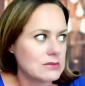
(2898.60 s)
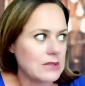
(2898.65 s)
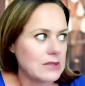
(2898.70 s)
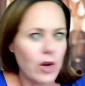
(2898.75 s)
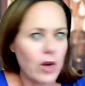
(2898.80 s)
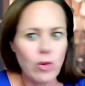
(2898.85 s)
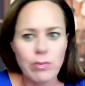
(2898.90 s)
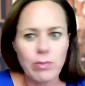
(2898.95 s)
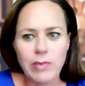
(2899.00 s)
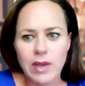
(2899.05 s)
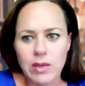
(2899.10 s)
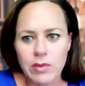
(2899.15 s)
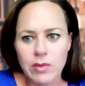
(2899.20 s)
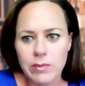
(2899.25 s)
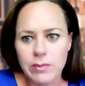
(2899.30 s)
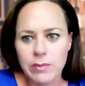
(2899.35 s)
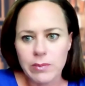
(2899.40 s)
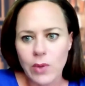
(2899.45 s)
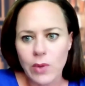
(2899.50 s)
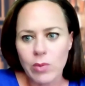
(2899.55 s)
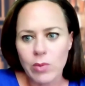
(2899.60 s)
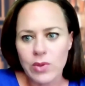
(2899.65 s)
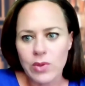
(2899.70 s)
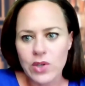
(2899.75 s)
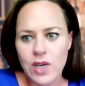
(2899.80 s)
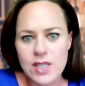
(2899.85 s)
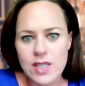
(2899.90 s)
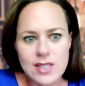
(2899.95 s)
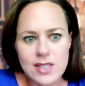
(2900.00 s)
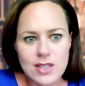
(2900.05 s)
hope my home
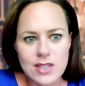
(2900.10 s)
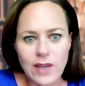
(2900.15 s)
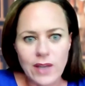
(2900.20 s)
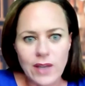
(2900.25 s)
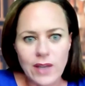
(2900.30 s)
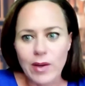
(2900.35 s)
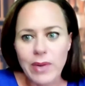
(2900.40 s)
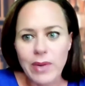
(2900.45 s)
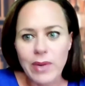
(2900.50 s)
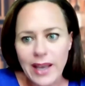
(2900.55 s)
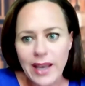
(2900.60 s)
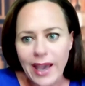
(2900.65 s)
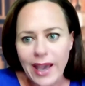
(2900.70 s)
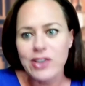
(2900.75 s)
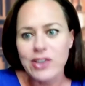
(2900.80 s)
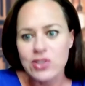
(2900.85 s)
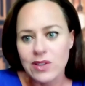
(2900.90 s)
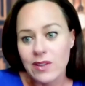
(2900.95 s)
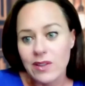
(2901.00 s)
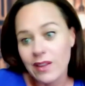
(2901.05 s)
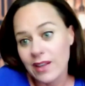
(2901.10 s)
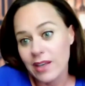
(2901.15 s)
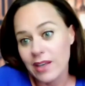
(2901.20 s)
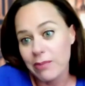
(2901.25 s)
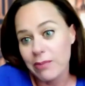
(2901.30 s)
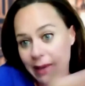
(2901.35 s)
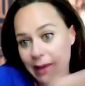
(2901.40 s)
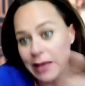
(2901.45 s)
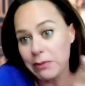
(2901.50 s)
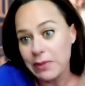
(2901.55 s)
address isn't on there, but I actually think
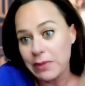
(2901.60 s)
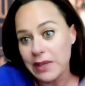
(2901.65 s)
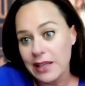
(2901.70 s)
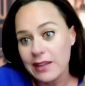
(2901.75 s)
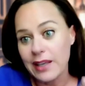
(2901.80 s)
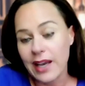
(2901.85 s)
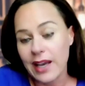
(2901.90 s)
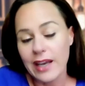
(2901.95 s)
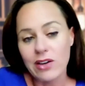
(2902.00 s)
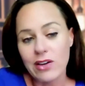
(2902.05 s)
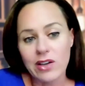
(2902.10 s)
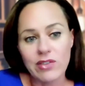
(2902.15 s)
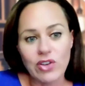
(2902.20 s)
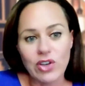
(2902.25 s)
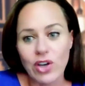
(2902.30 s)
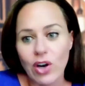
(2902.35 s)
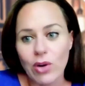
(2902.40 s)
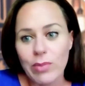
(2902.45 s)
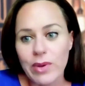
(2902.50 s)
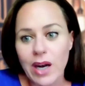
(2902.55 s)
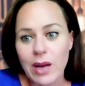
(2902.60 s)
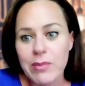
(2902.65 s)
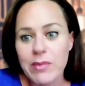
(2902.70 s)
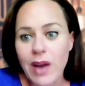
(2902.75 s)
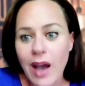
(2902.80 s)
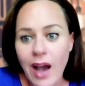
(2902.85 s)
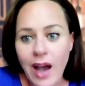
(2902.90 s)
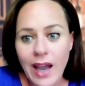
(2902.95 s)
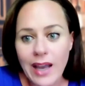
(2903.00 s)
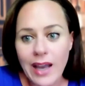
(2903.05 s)
it might be. Like, I don't even know, but
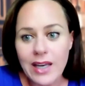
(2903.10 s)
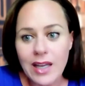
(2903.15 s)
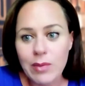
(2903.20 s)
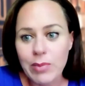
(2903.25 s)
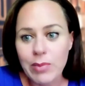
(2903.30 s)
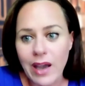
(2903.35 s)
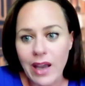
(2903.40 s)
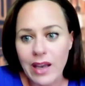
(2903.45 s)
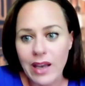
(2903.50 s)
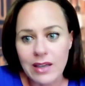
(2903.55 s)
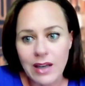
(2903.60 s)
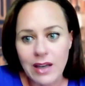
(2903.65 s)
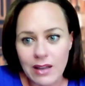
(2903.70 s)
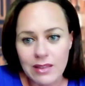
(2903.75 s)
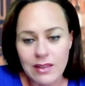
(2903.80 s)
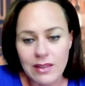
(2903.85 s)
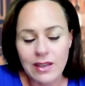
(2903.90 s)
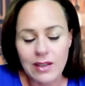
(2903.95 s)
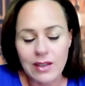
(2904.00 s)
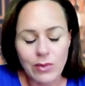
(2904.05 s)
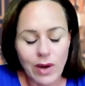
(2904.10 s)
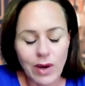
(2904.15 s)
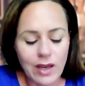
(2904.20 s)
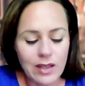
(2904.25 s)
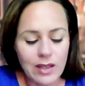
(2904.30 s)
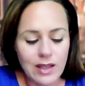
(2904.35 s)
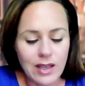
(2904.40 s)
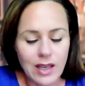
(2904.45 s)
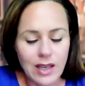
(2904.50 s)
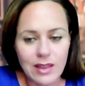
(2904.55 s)
I'm hiding behind nothing,
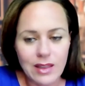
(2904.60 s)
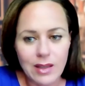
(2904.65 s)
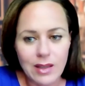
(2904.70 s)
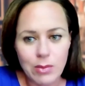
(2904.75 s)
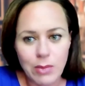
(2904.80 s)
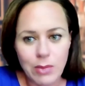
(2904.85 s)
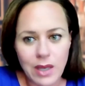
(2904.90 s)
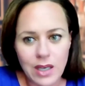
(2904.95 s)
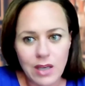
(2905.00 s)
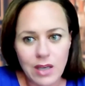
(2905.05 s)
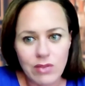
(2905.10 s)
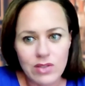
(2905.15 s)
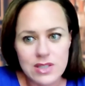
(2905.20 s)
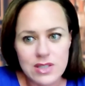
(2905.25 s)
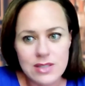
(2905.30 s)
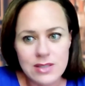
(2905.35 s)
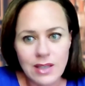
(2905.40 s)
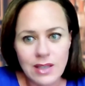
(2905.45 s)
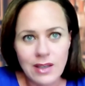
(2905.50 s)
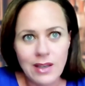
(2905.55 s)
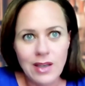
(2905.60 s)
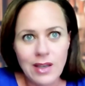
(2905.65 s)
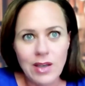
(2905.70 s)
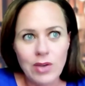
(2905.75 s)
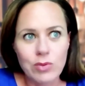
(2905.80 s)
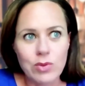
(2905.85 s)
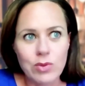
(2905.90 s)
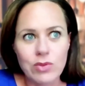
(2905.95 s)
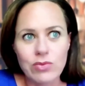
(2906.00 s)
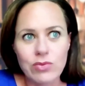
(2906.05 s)
right? Like, I think many of us
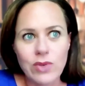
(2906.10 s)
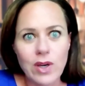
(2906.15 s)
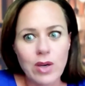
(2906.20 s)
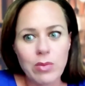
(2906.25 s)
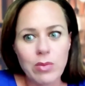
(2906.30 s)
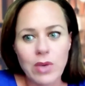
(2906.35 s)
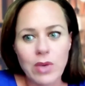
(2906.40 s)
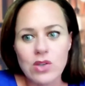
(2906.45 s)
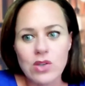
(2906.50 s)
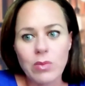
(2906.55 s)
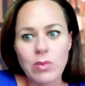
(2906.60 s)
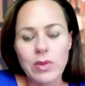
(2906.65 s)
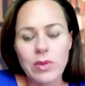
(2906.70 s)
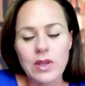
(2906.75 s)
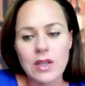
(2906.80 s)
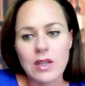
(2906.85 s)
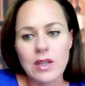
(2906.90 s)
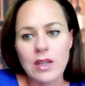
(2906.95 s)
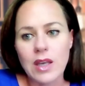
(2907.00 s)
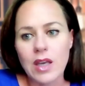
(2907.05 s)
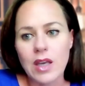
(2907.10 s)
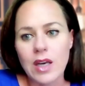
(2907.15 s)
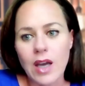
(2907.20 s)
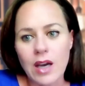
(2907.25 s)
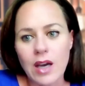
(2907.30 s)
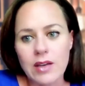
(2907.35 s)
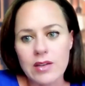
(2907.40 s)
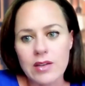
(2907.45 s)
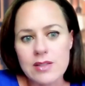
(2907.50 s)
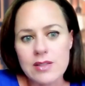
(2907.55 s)
were very much open and
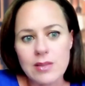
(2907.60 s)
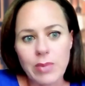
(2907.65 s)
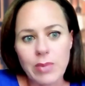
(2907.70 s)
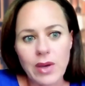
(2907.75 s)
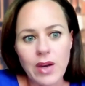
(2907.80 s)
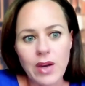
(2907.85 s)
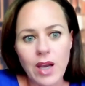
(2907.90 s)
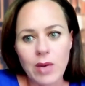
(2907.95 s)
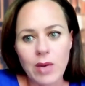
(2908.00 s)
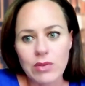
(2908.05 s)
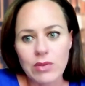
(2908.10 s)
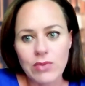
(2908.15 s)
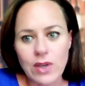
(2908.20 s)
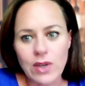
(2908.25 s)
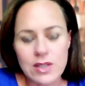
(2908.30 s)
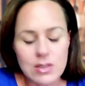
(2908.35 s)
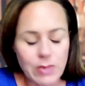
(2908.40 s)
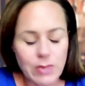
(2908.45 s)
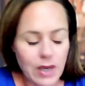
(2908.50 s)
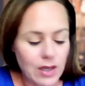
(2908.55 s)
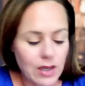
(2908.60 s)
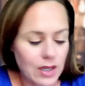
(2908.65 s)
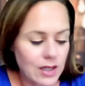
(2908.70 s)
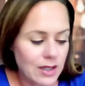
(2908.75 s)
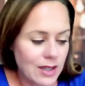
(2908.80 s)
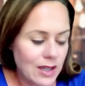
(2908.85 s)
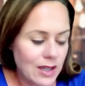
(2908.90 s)
honest about how we felt about it.